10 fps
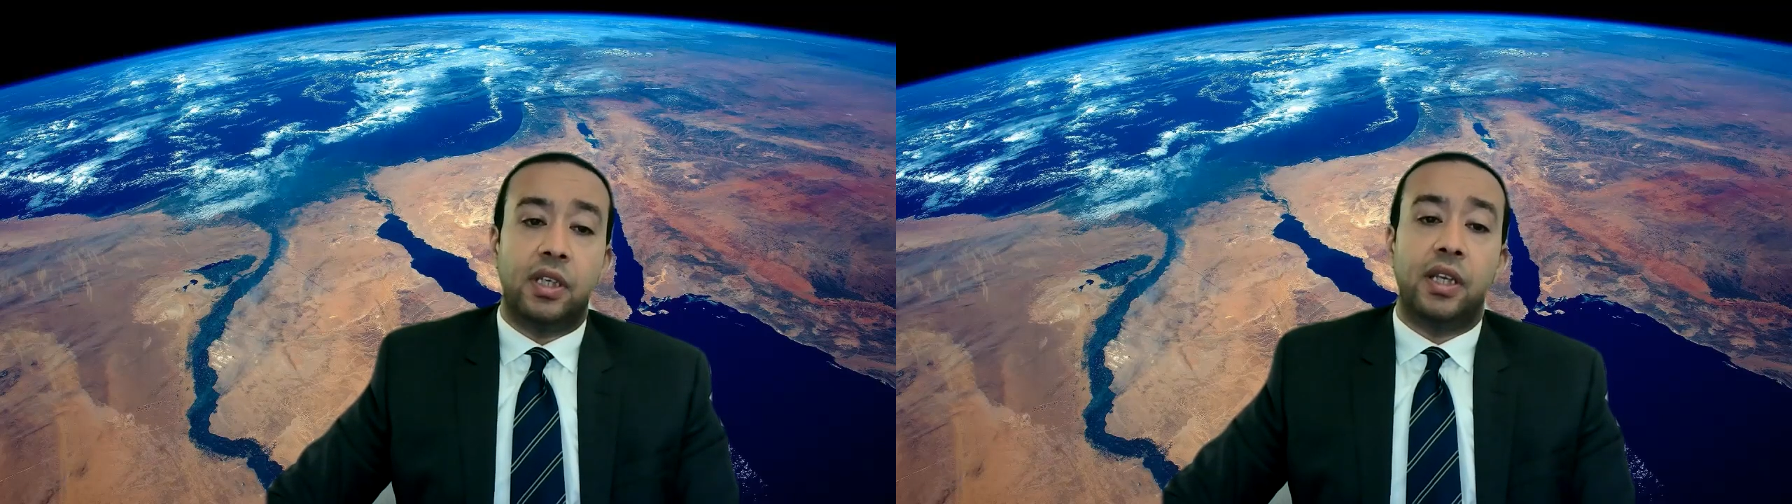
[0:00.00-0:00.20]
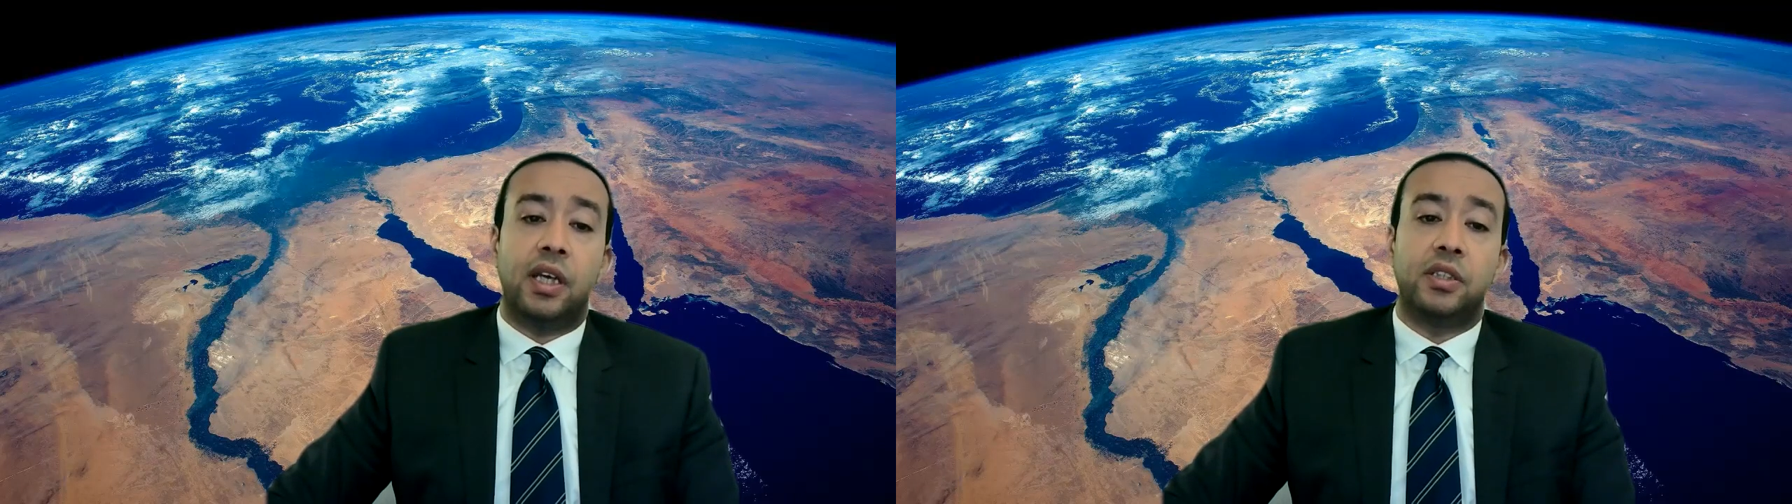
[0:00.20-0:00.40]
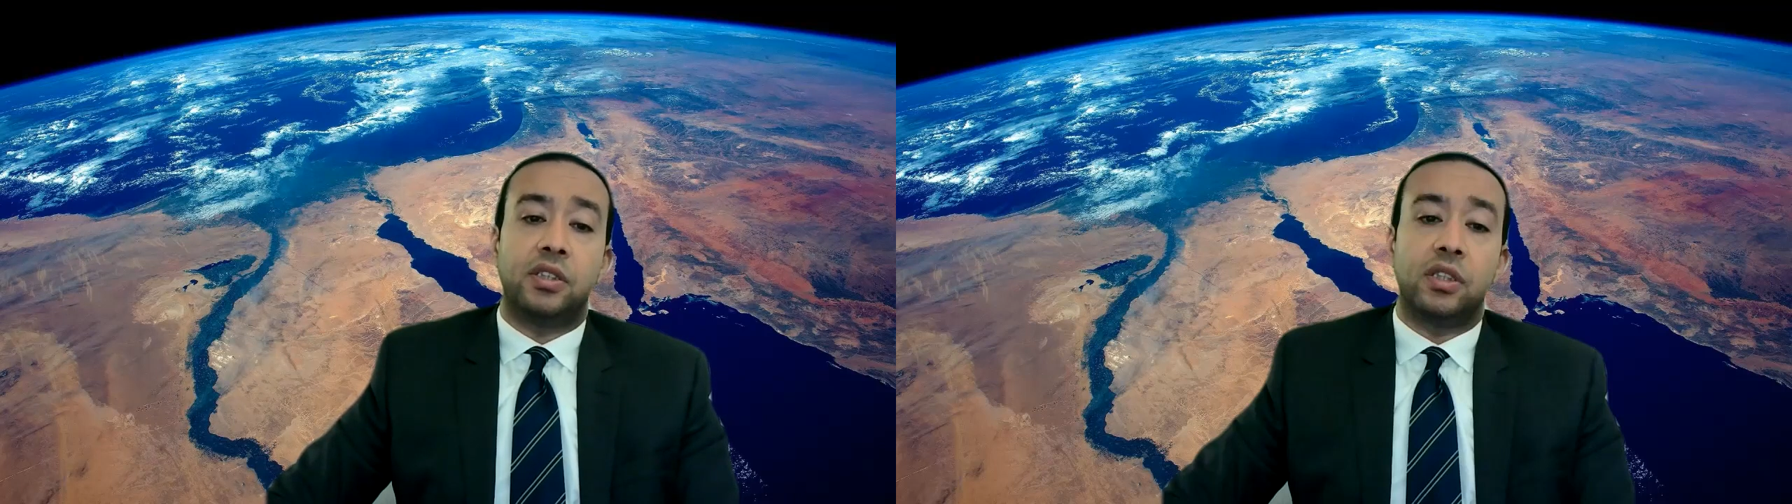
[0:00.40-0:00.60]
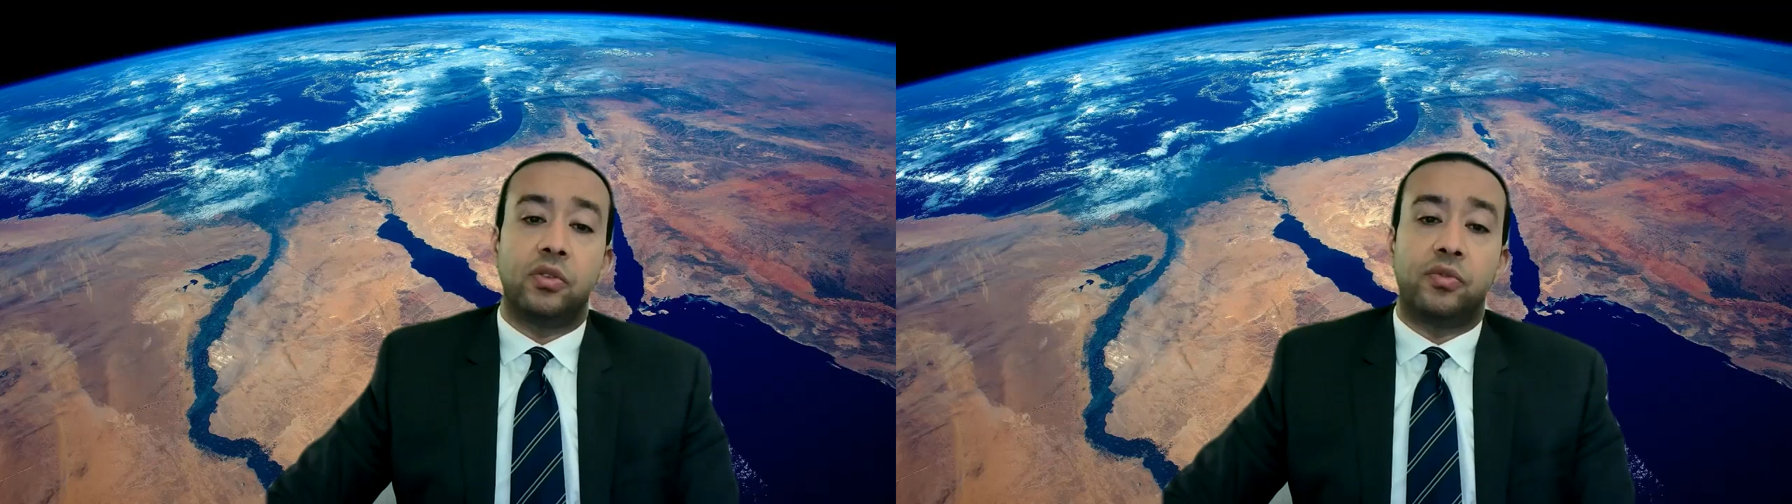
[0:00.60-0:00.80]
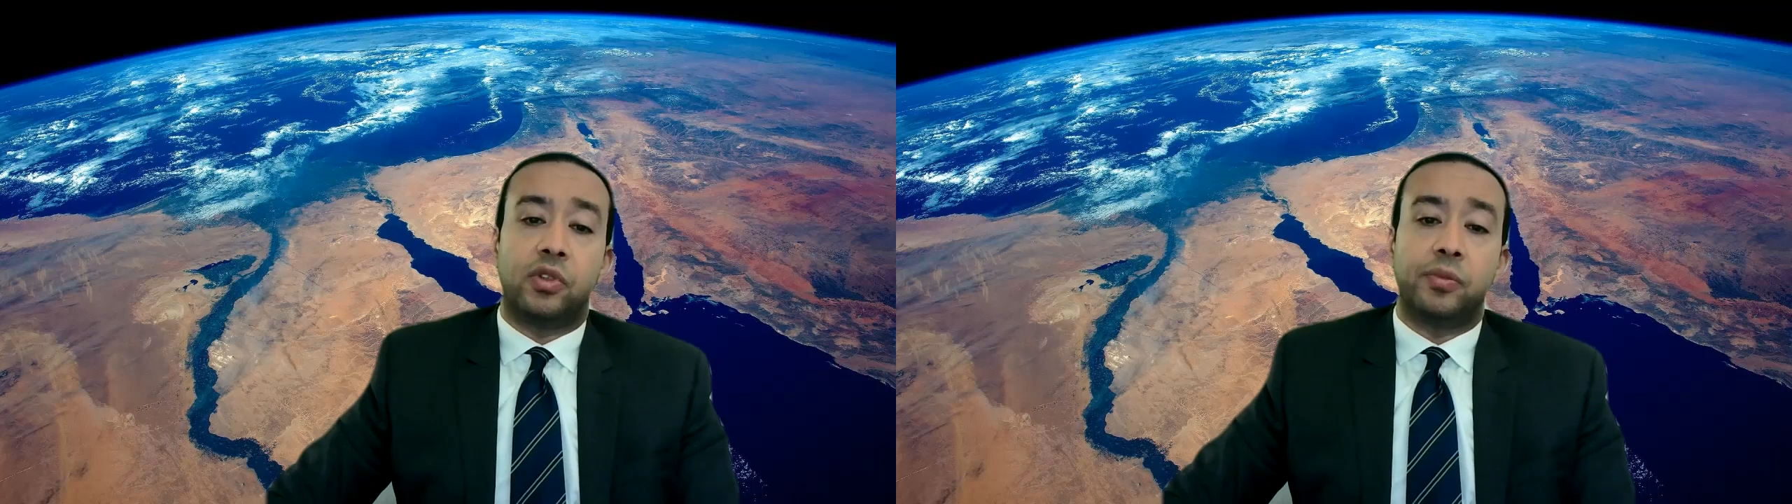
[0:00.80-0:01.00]
in addition
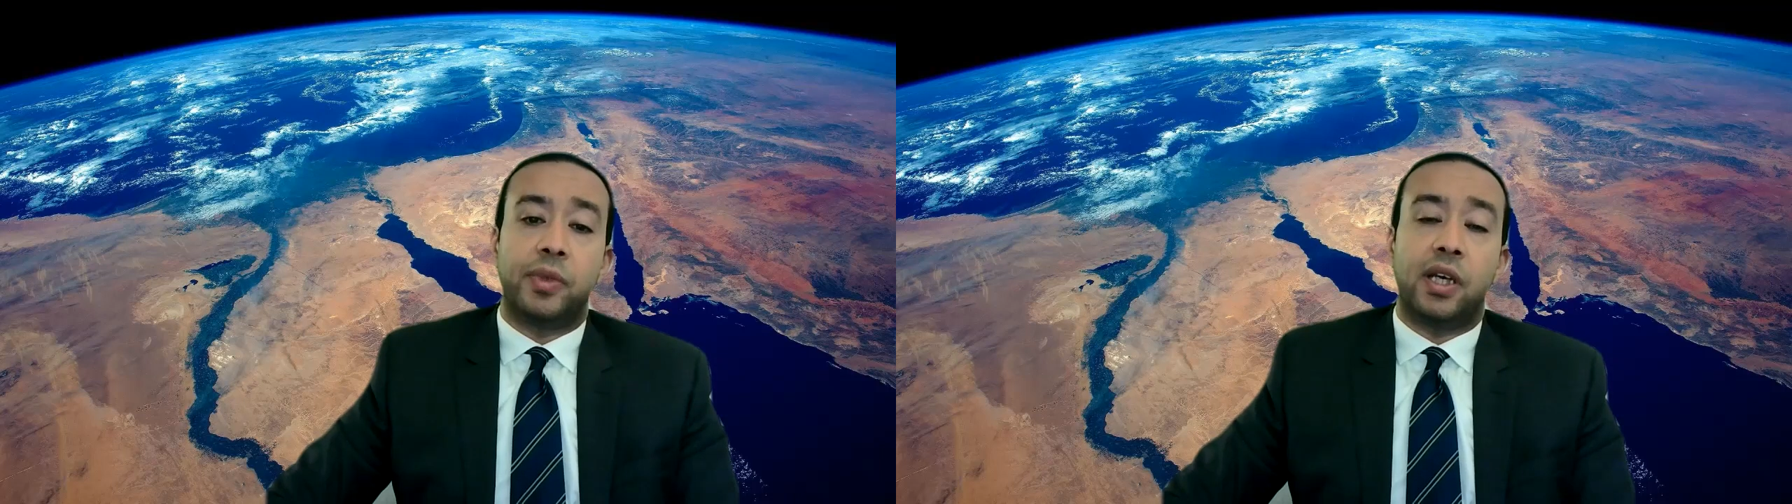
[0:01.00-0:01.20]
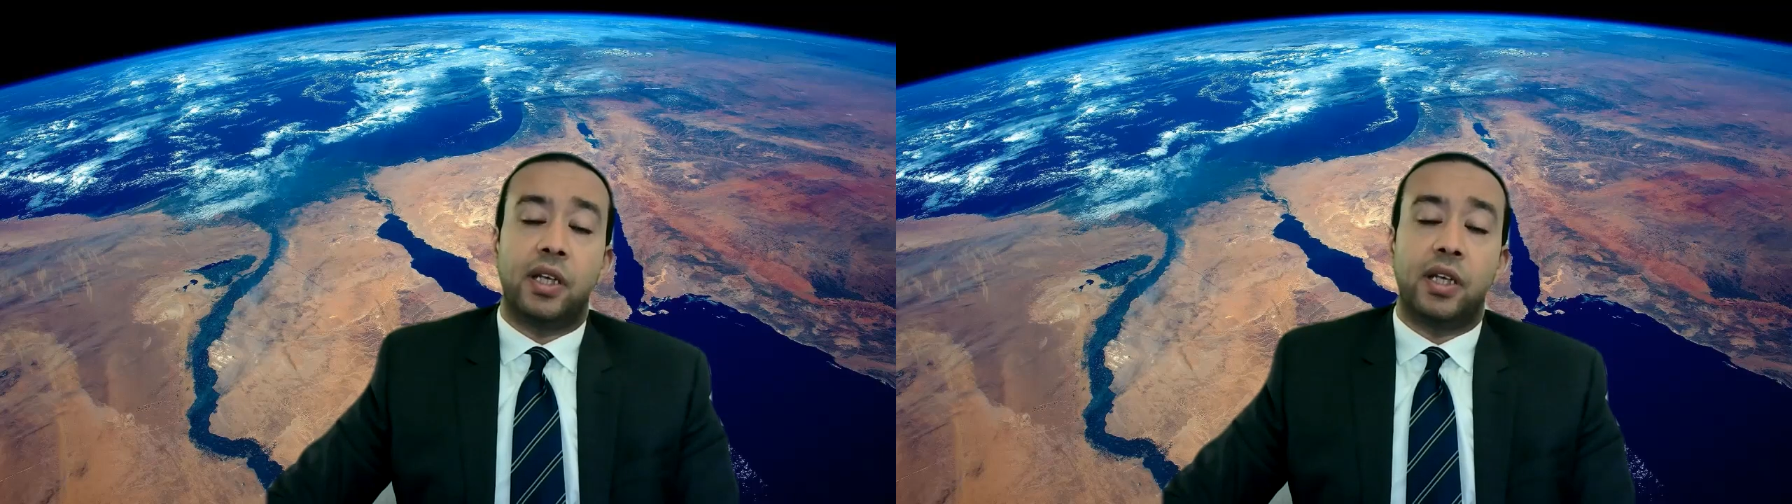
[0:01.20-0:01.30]
to forming